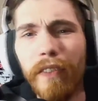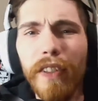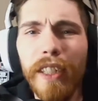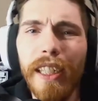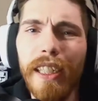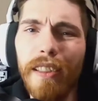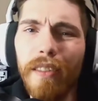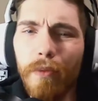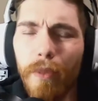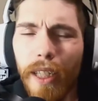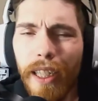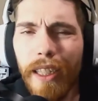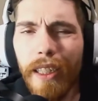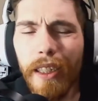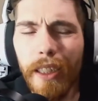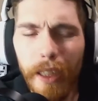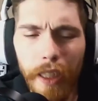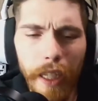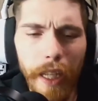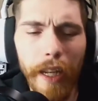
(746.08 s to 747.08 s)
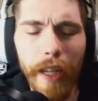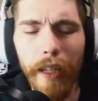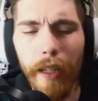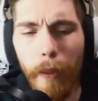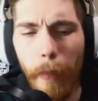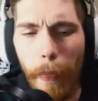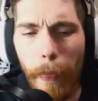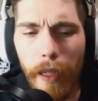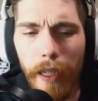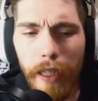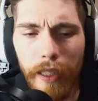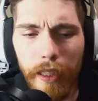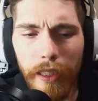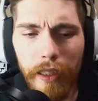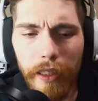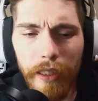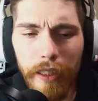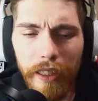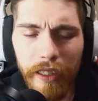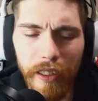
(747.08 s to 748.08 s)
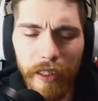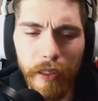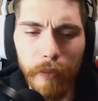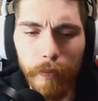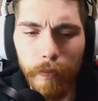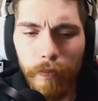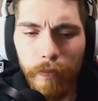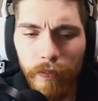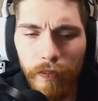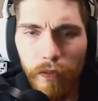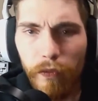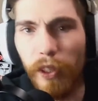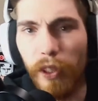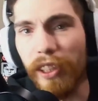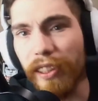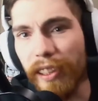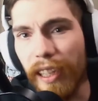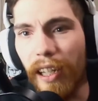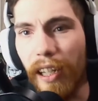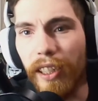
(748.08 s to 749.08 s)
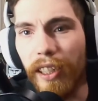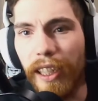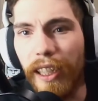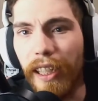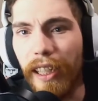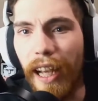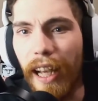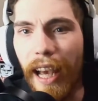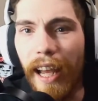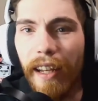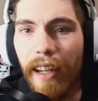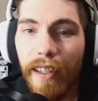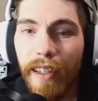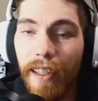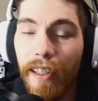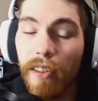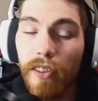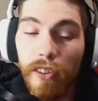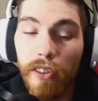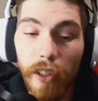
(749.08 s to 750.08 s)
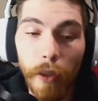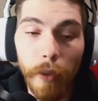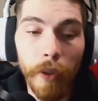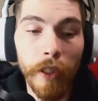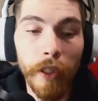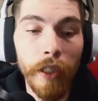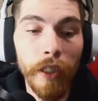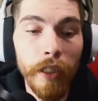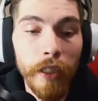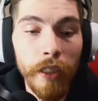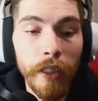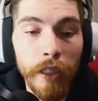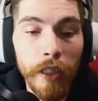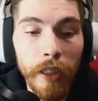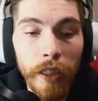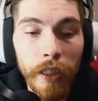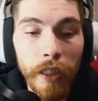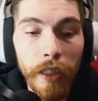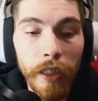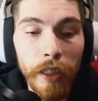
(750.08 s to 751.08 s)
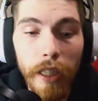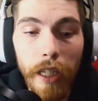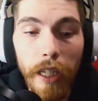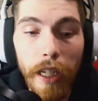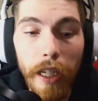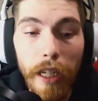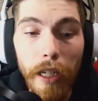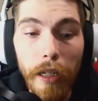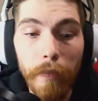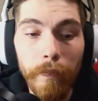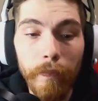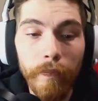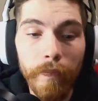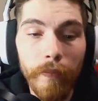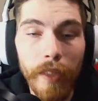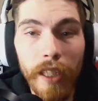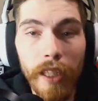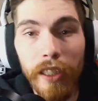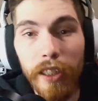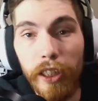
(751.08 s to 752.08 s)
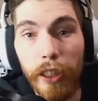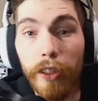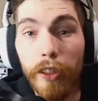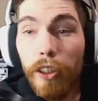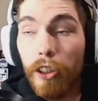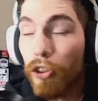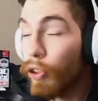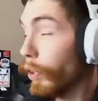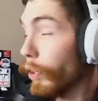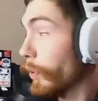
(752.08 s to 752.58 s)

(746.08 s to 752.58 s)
when I get good at it, I can get some freestyling and add it in. So current drone that